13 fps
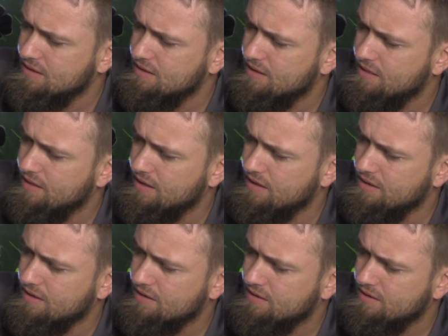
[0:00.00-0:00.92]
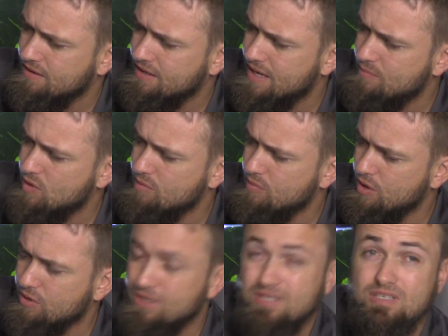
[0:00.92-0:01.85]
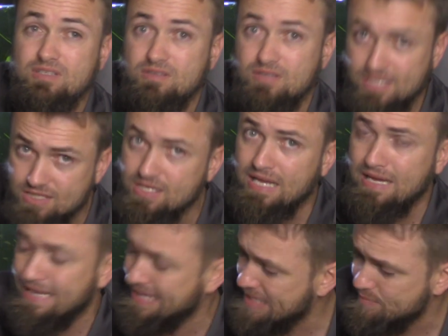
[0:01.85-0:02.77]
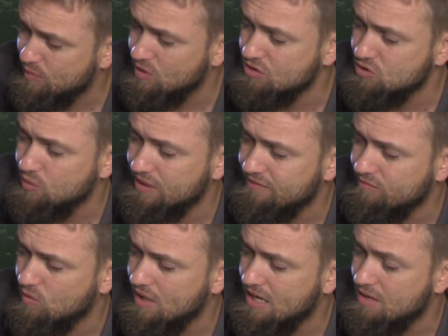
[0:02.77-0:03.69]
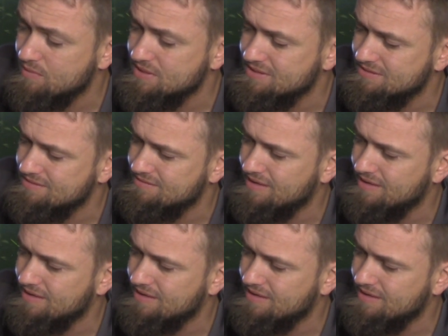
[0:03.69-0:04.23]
Then camera mode, let's keep it on 24 hours.